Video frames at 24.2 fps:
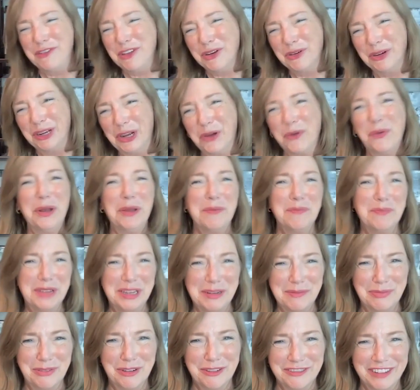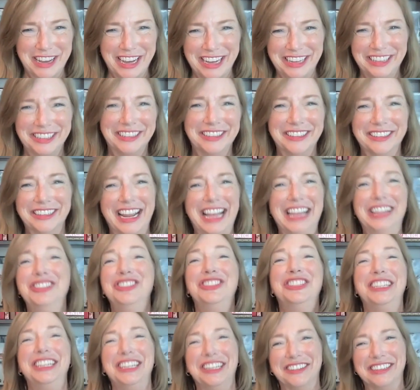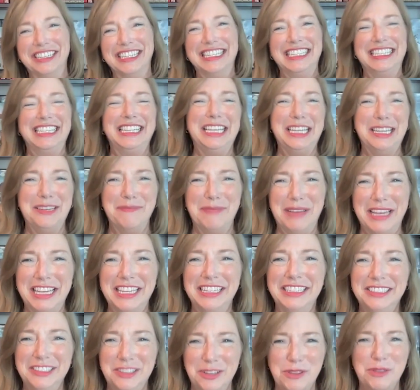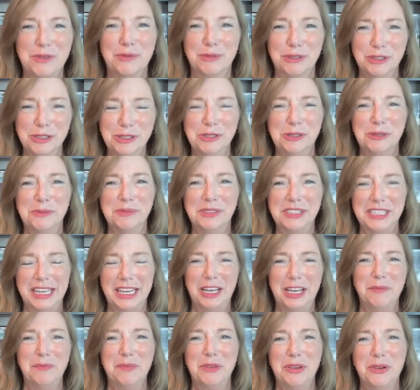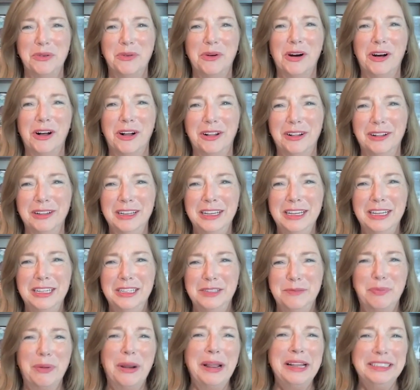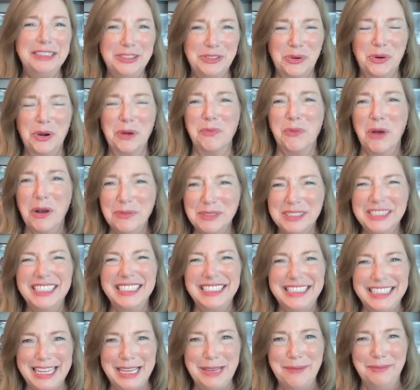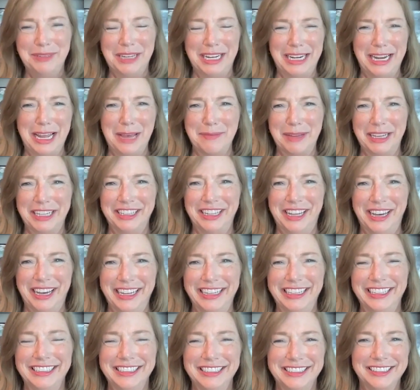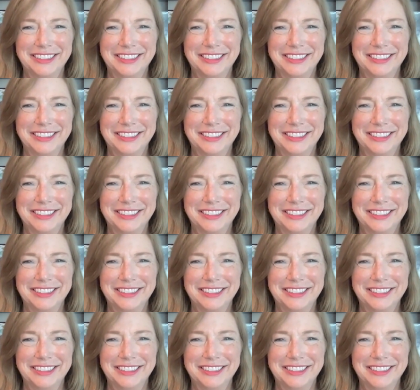your equipment provider engineering team into the room to help you all brainstorm. What was the team dynamic like?